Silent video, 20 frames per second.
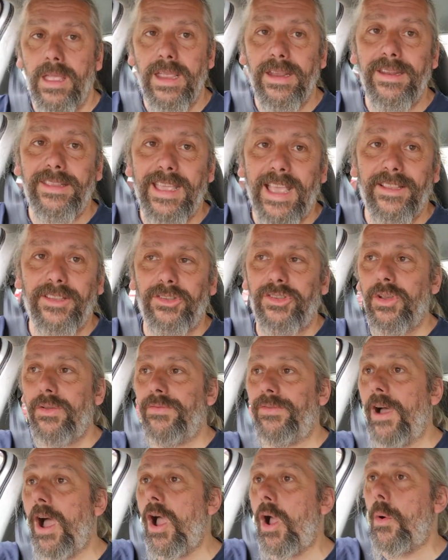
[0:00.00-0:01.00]
indicator too
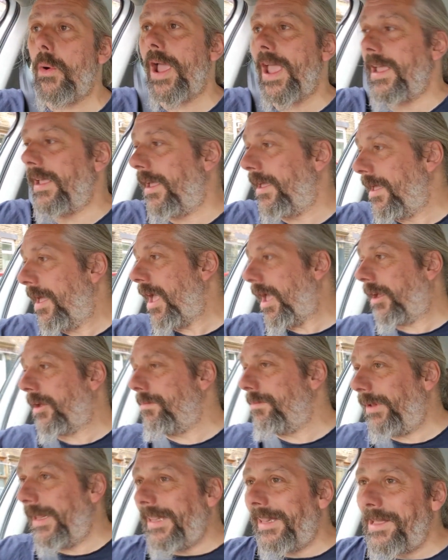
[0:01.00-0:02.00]
far away,
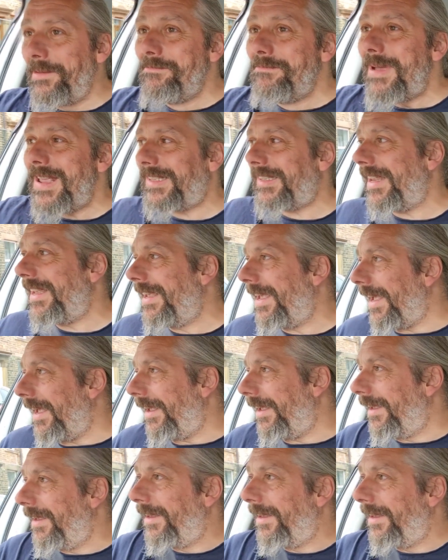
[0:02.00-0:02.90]
completely missing it.